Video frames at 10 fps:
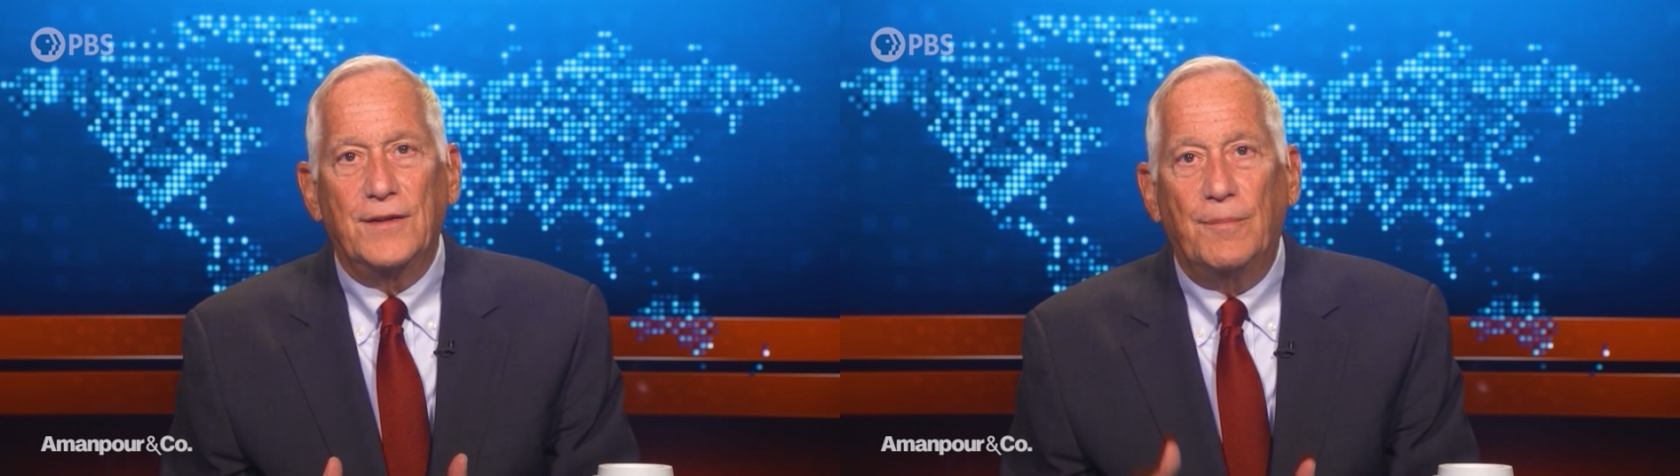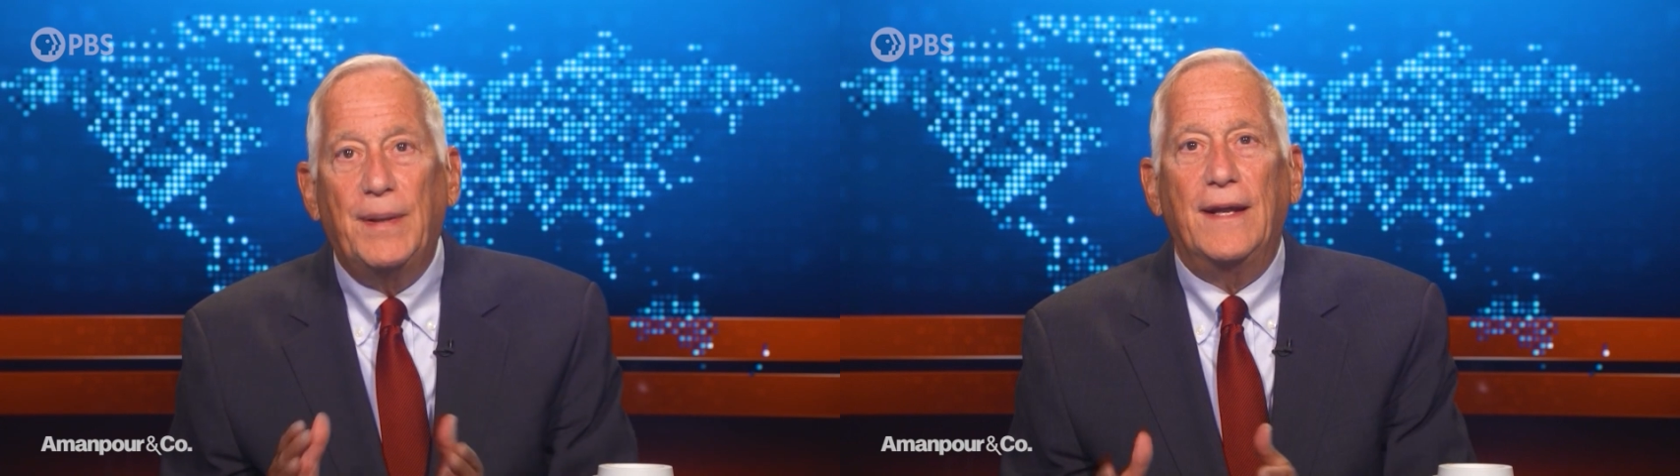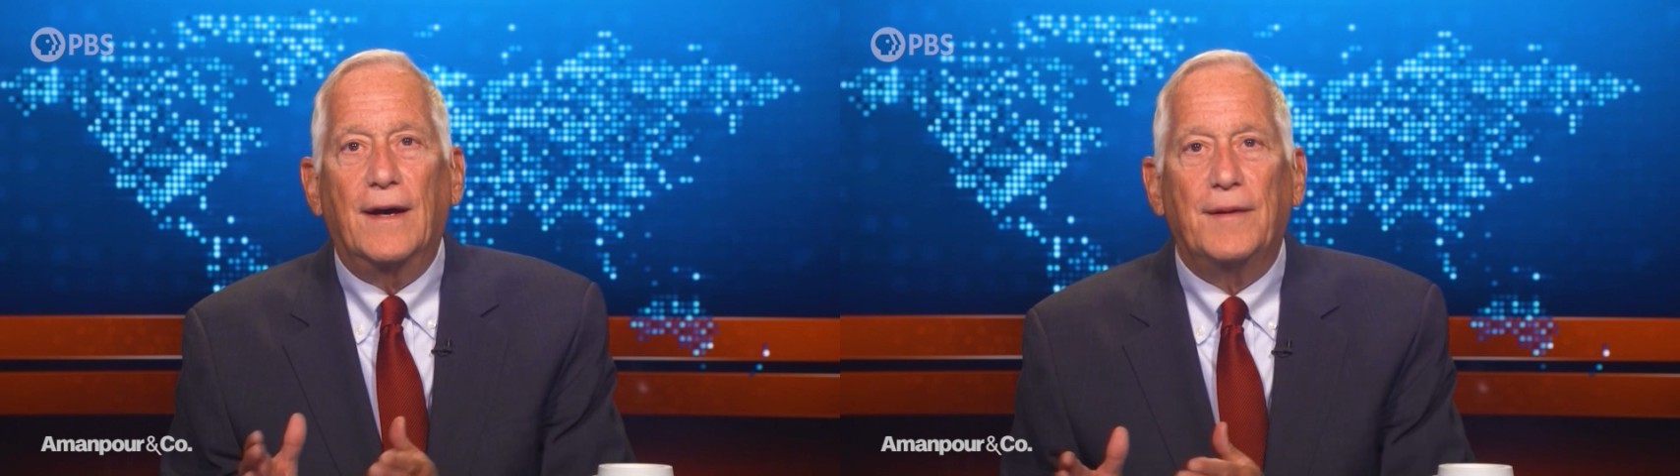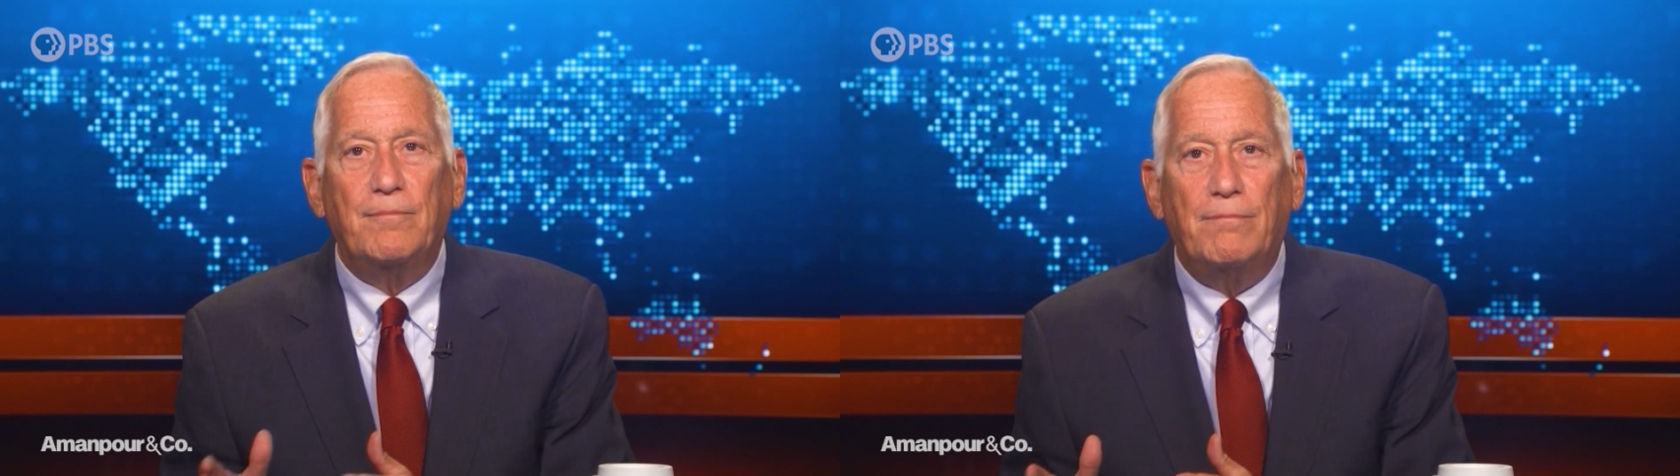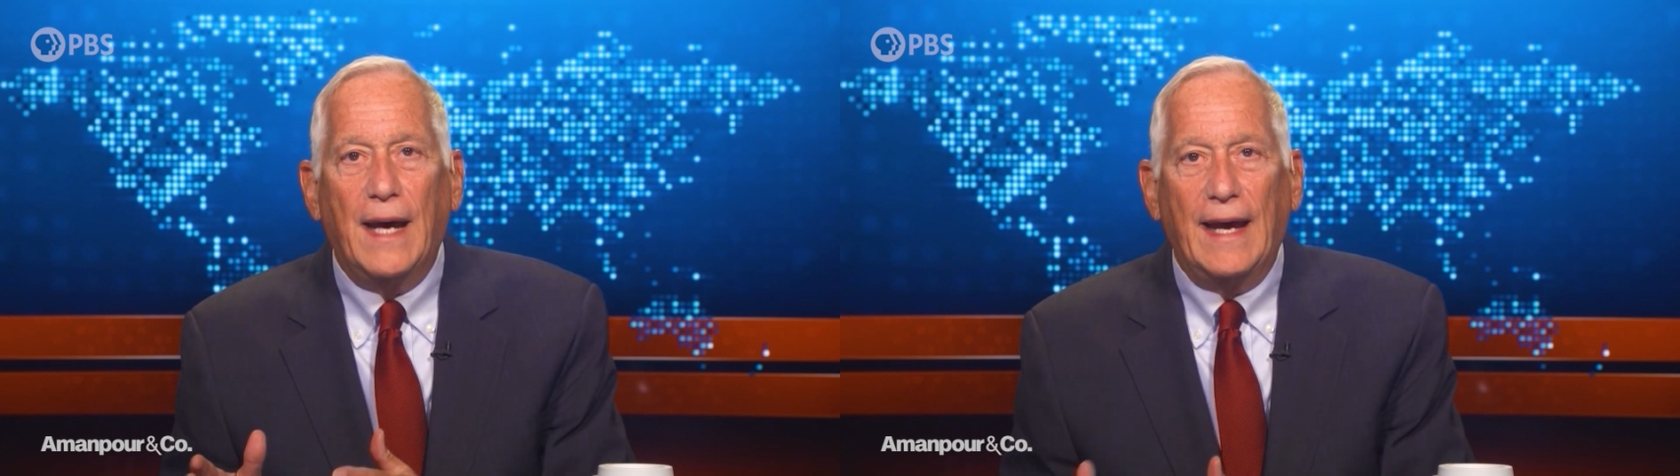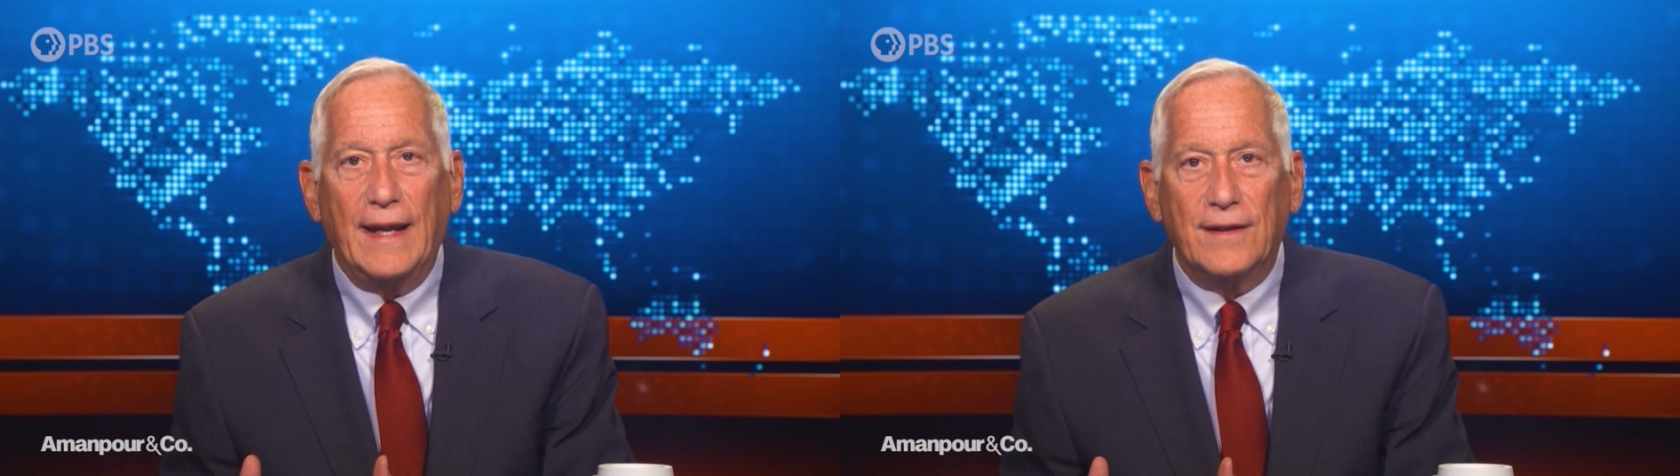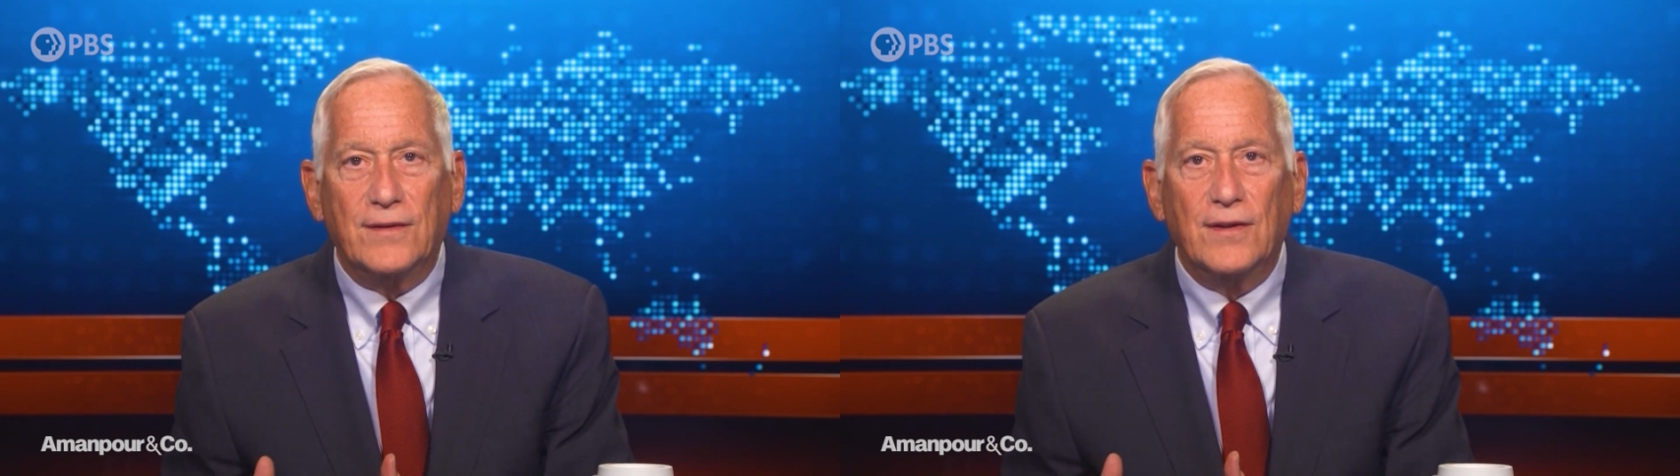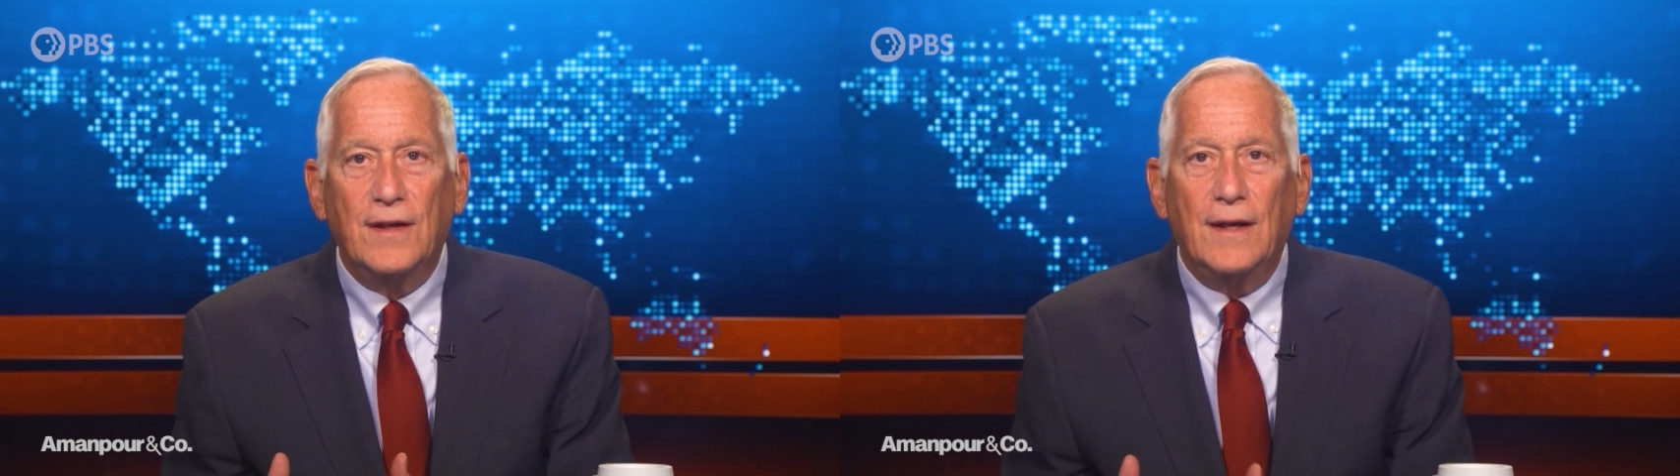to be unbanked.